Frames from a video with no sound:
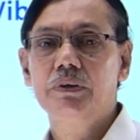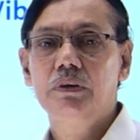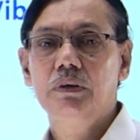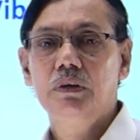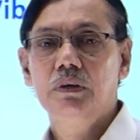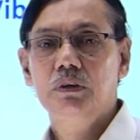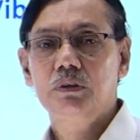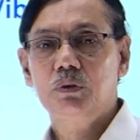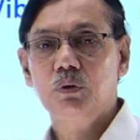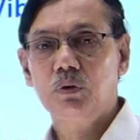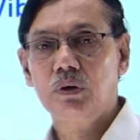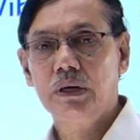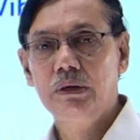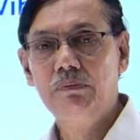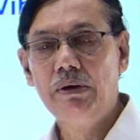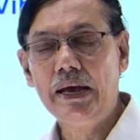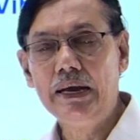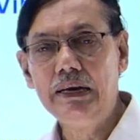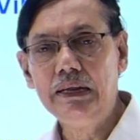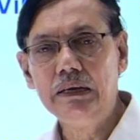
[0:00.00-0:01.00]
So
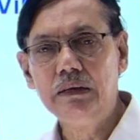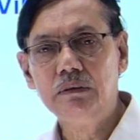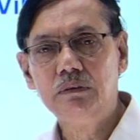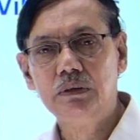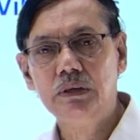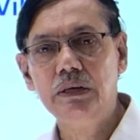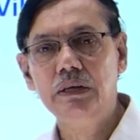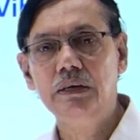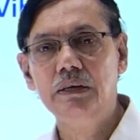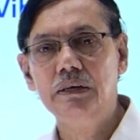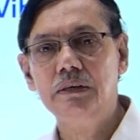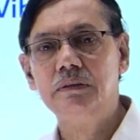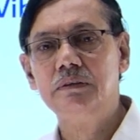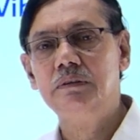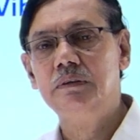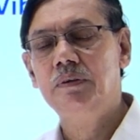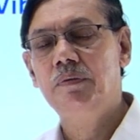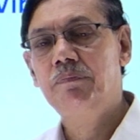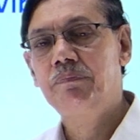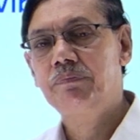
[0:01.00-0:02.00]
remaining 3 is
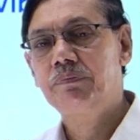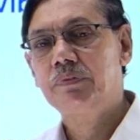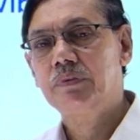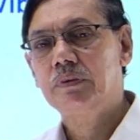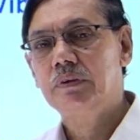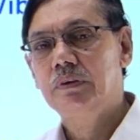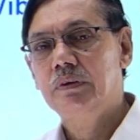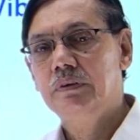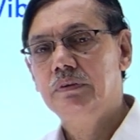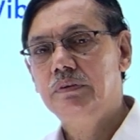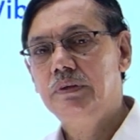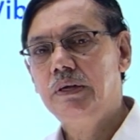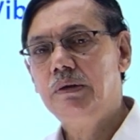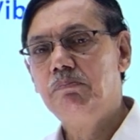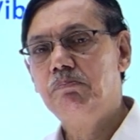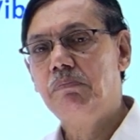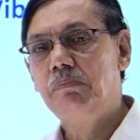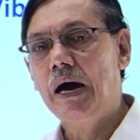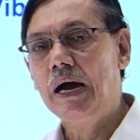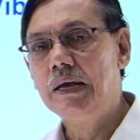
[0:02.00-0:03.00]
the
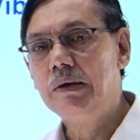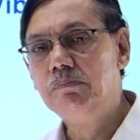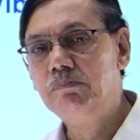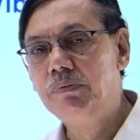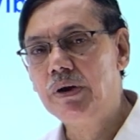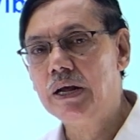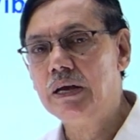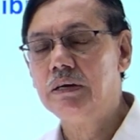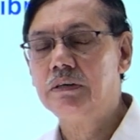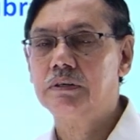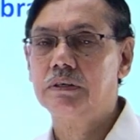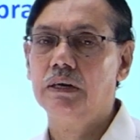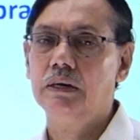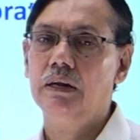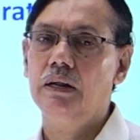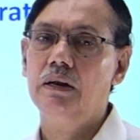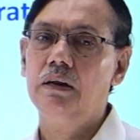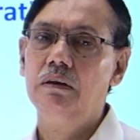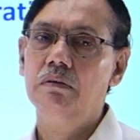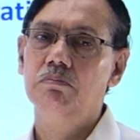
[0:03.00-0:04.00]

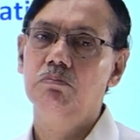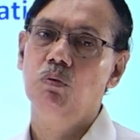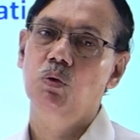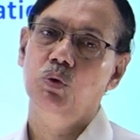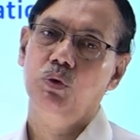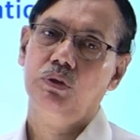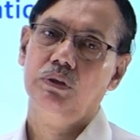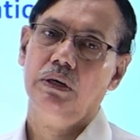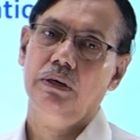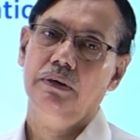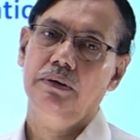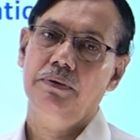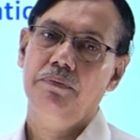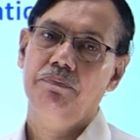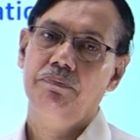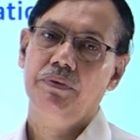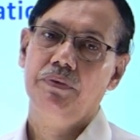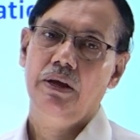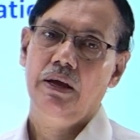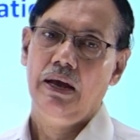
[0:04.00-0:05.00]
vibrational motion.
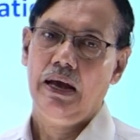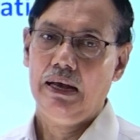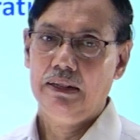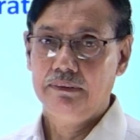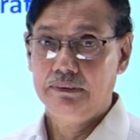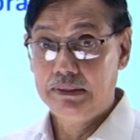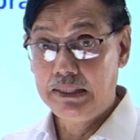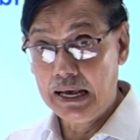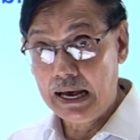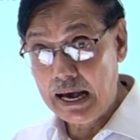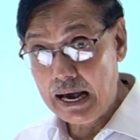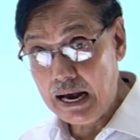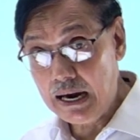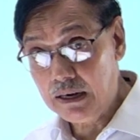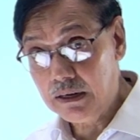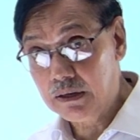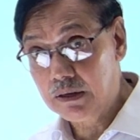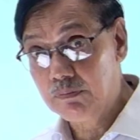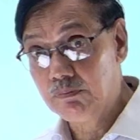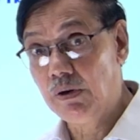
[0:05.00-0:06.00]
And
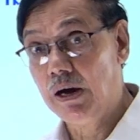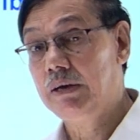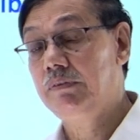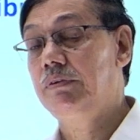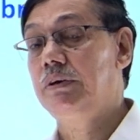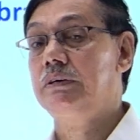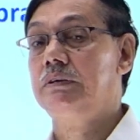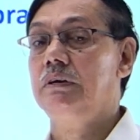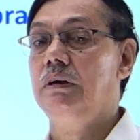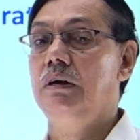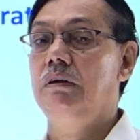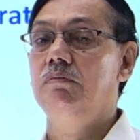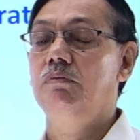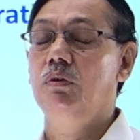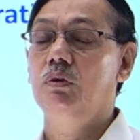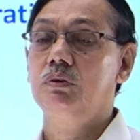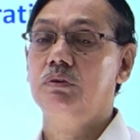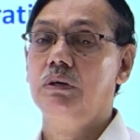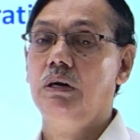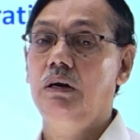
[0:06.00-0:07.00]
that vibrational
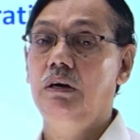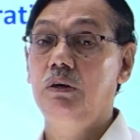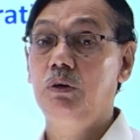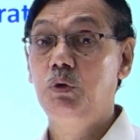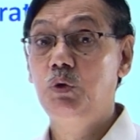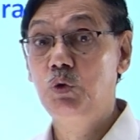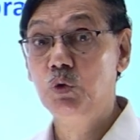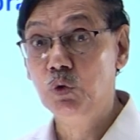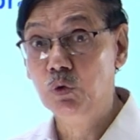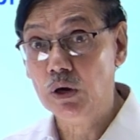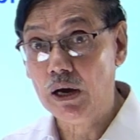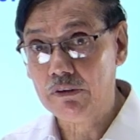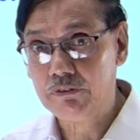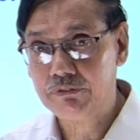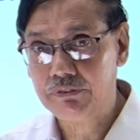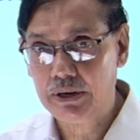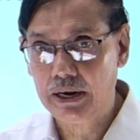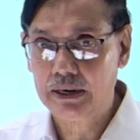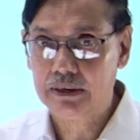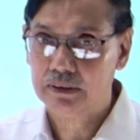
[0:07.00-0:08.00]
motion do
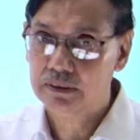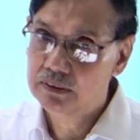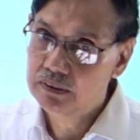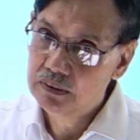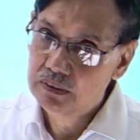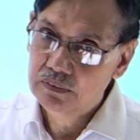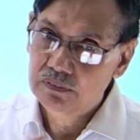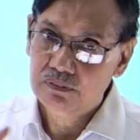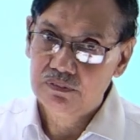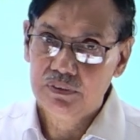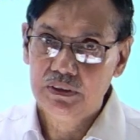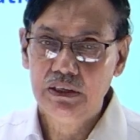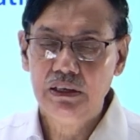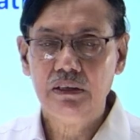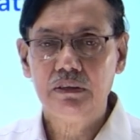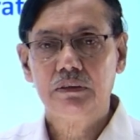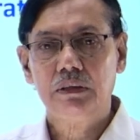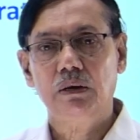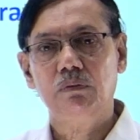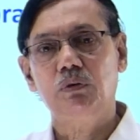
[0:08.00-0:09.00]
affect the
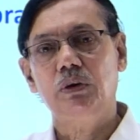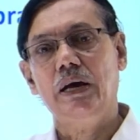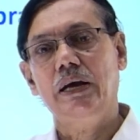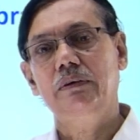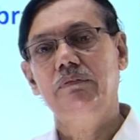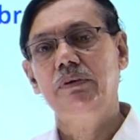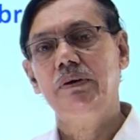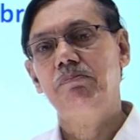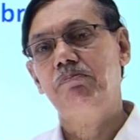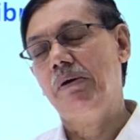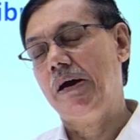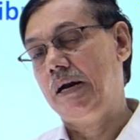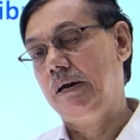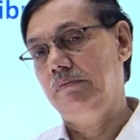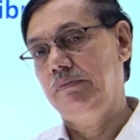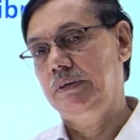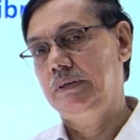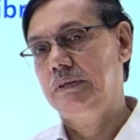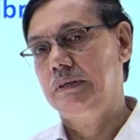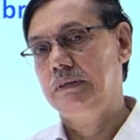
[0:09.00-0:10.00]
thermodynamic
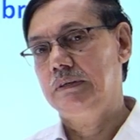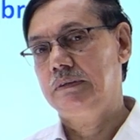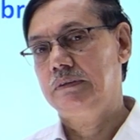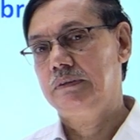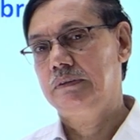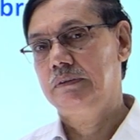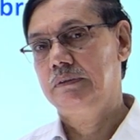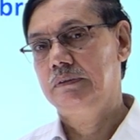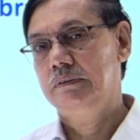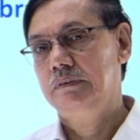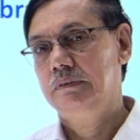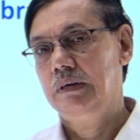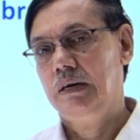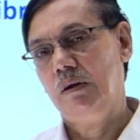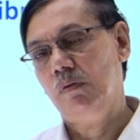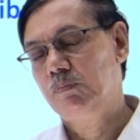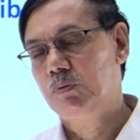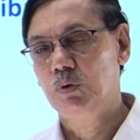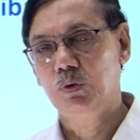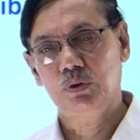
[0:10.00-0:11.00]
parameters. And
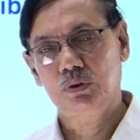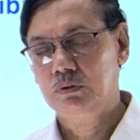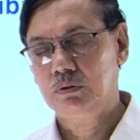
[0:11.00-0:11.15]
of course,